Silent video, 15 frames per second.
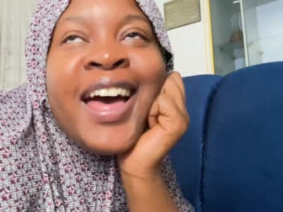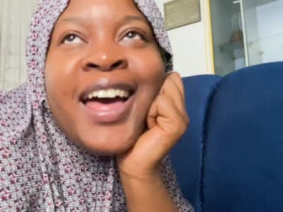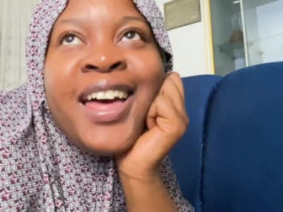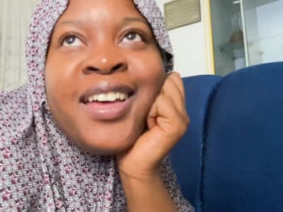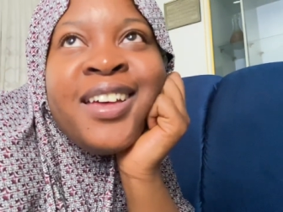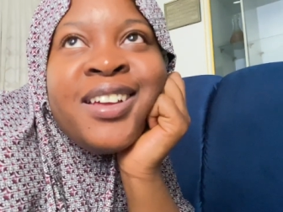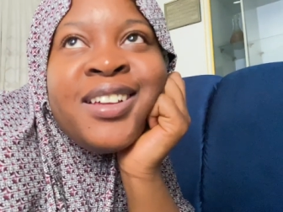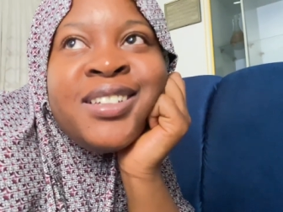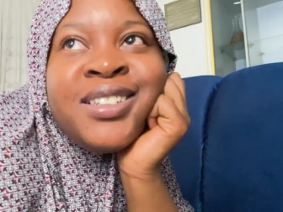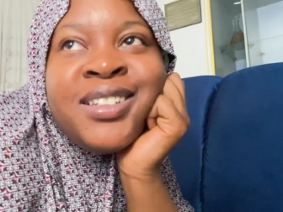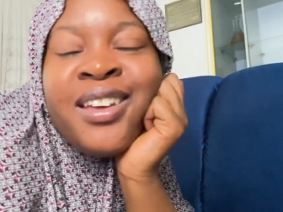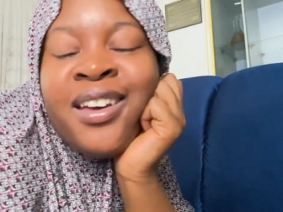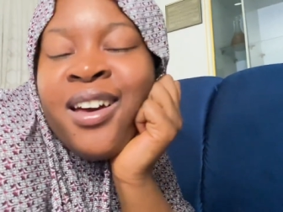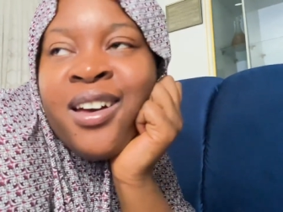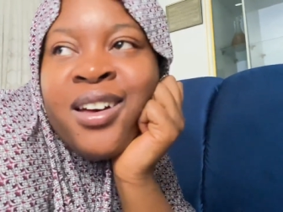and
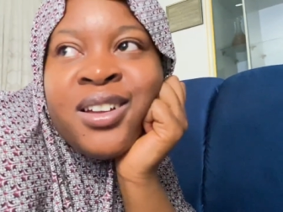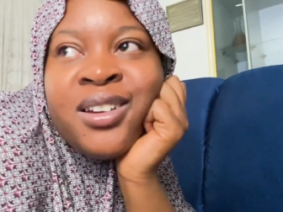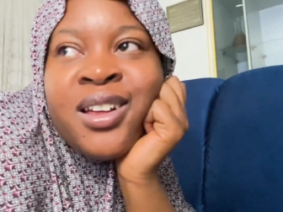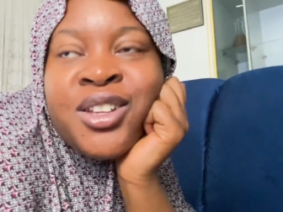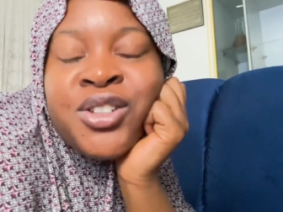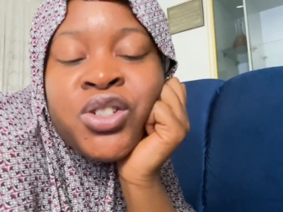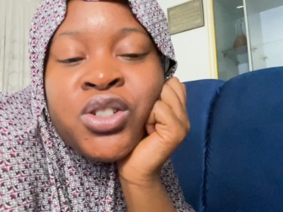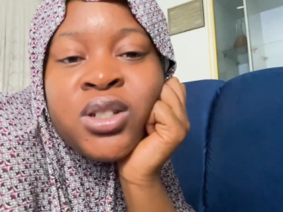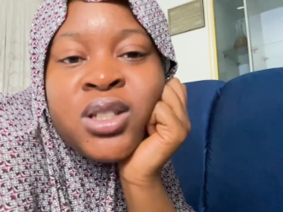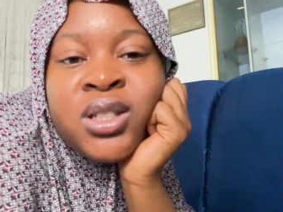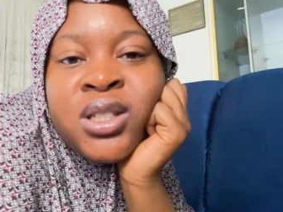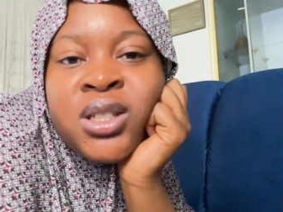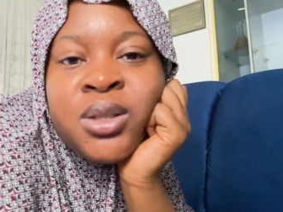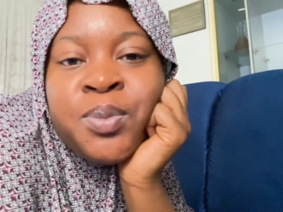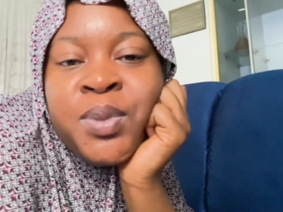yeah that's
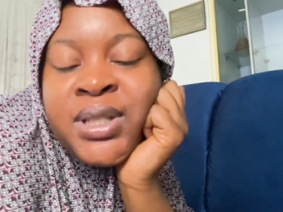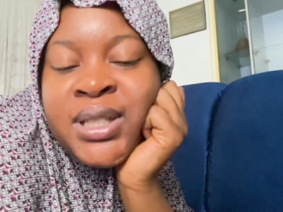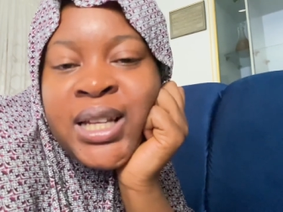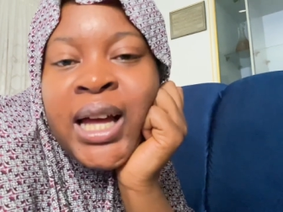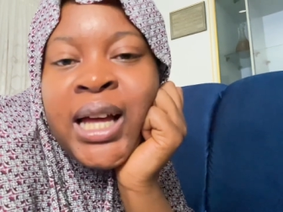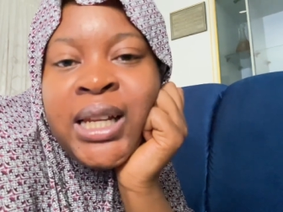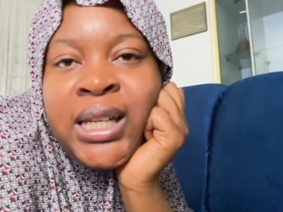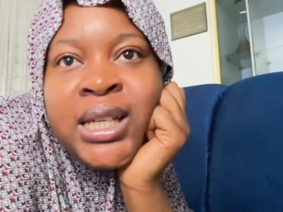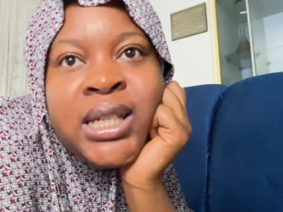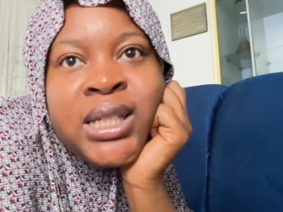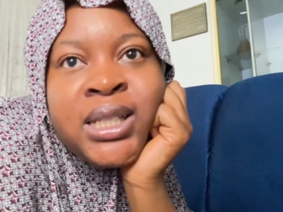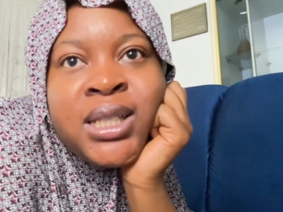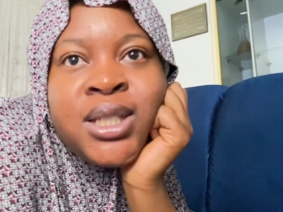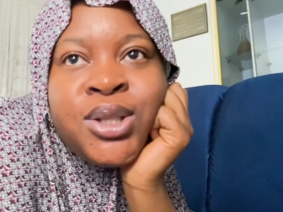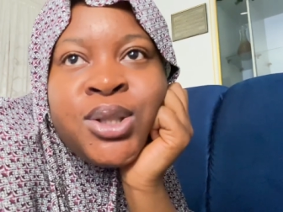just basically
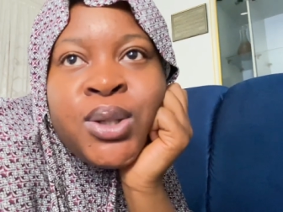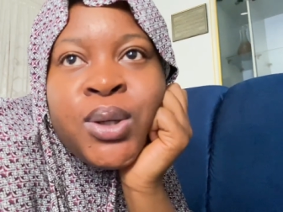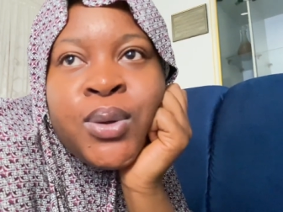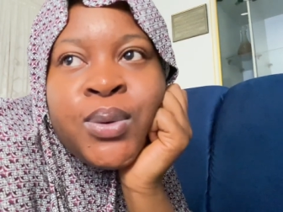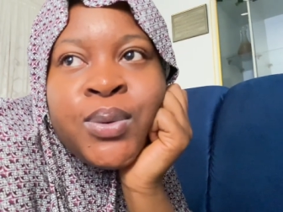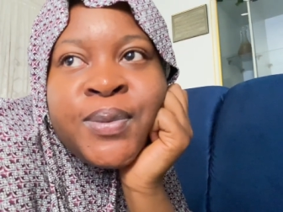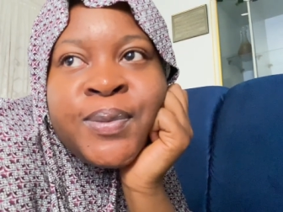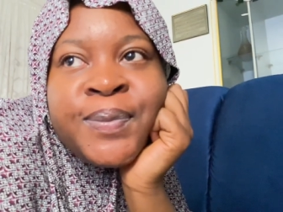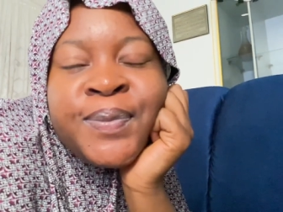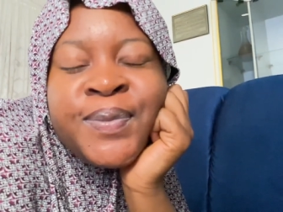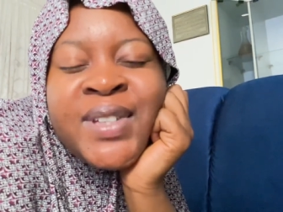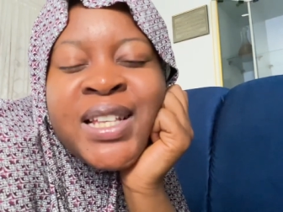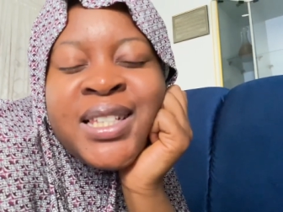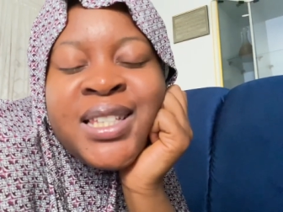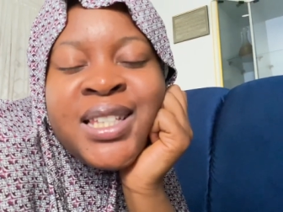it so
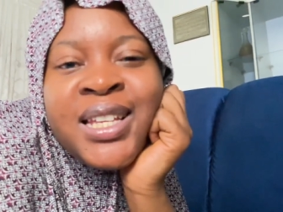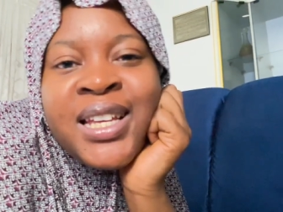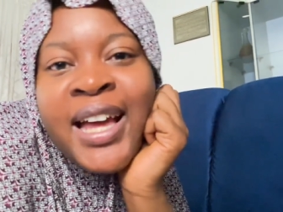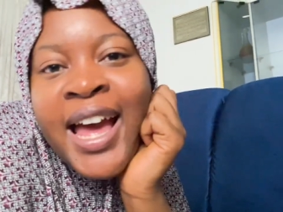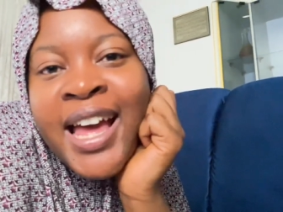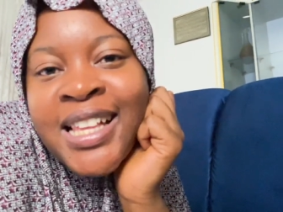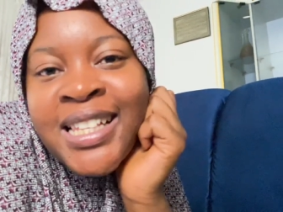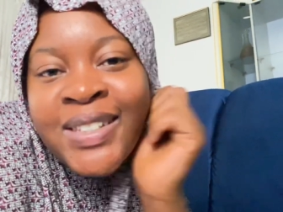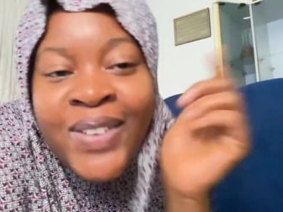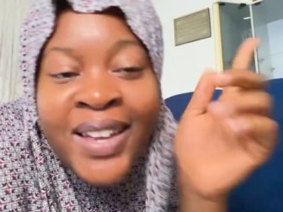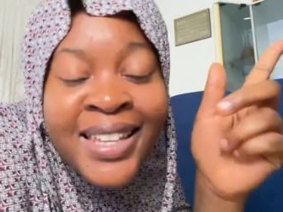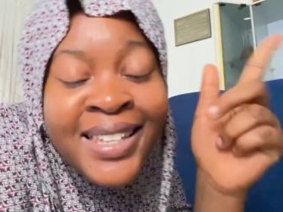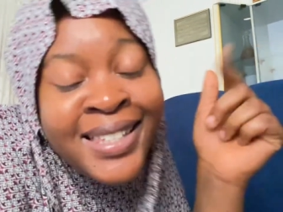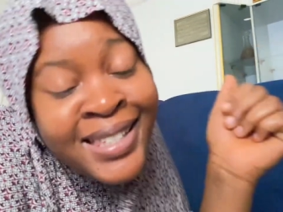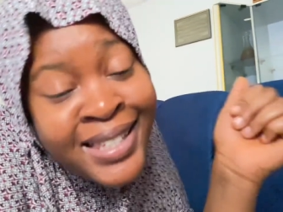see you guys
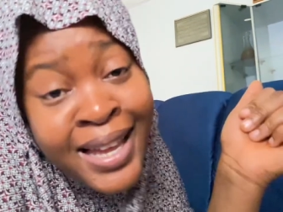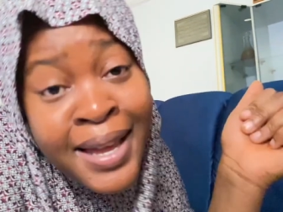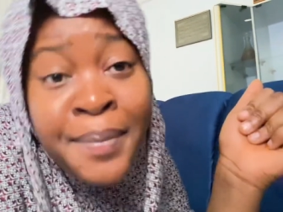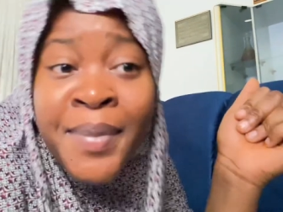when you see